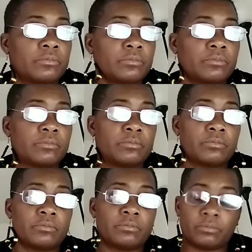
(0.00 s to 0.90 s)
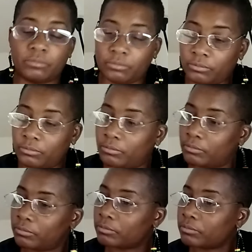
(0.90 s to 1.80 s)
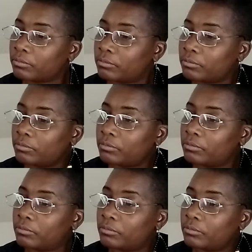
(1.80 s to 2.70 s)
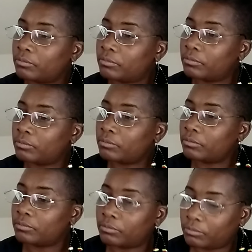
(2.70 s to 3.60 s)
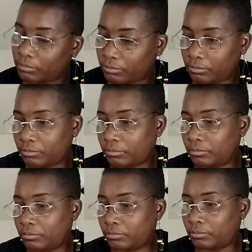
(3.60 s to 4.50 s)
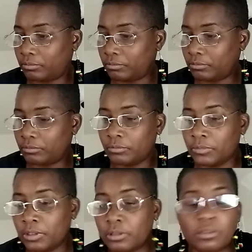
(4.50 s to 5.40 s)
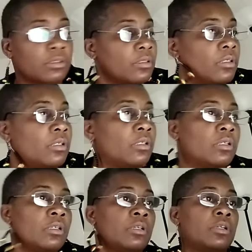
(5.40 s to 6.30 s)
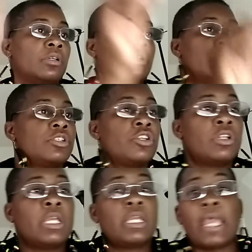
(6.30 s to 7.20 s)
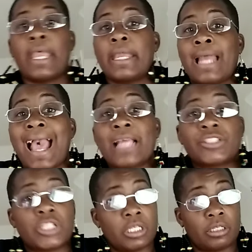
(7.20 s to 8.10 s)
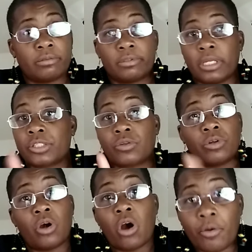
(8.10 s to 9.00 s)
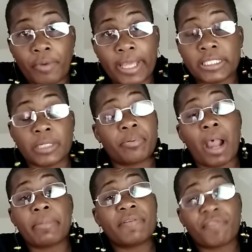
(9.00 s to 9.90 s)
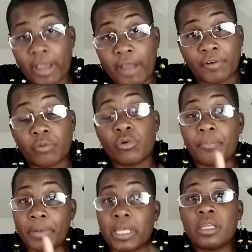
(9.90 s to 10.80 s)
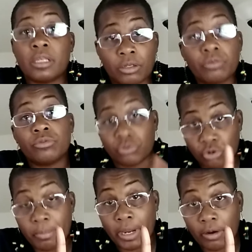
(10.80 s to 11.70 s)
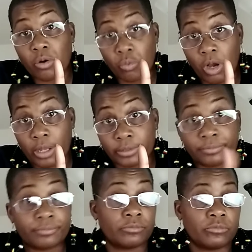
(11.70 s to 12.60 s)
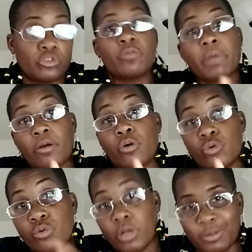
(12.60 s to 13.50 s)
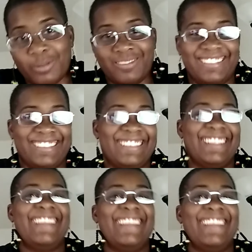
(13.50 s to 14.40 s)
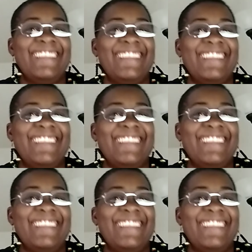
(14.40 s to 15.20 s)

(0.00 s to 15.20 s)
and probably forever will be numero uno. Hygiene. Use of alcohol-based antiseptic hand cleaners or hand washing. About the sanitizer.